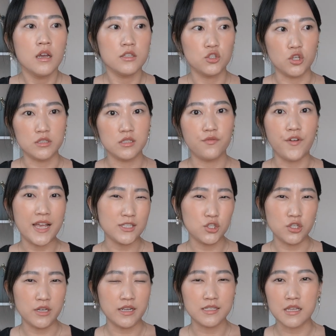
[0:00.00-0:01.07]
just
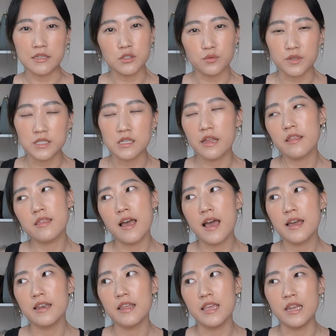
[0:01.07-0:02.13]
fashion accessories like
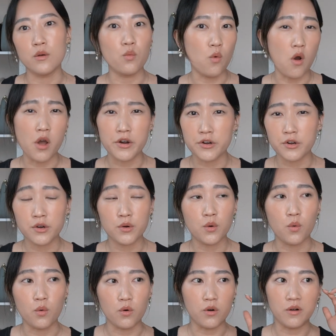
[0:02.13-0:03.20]
that in water
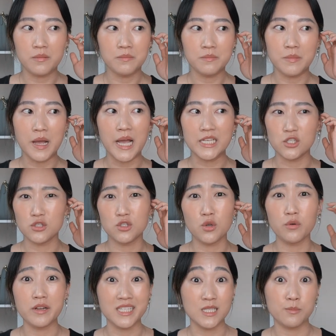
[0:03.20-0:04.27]
or I just
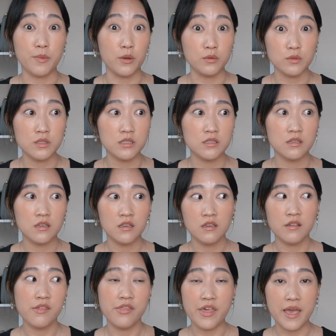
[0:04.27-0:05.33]
don't expose
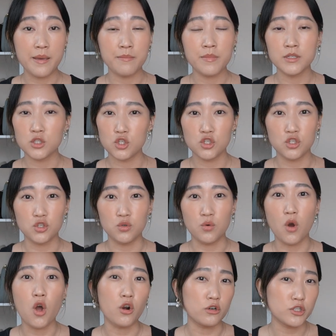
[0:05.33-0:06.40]
them to
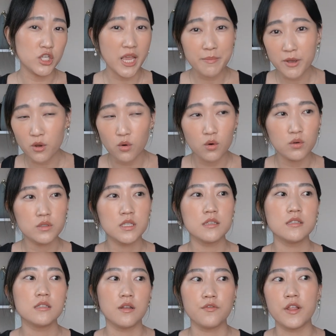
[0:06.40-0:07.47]
harsh chemicals,
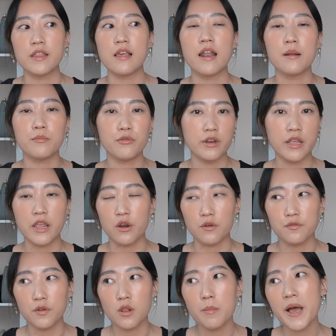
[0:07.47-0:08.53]
stuff like that. I'm pretty
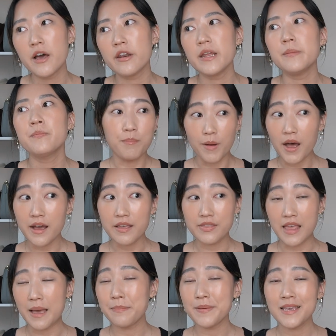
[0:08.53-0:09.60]
careful about it. But
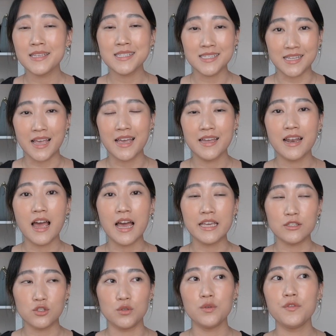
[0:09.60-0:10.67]
that being said, I
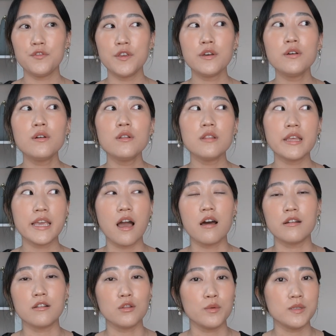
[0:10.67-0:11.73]
do feel like
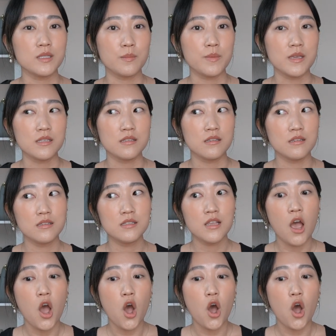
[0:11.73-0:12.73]
Ana Luisa pieces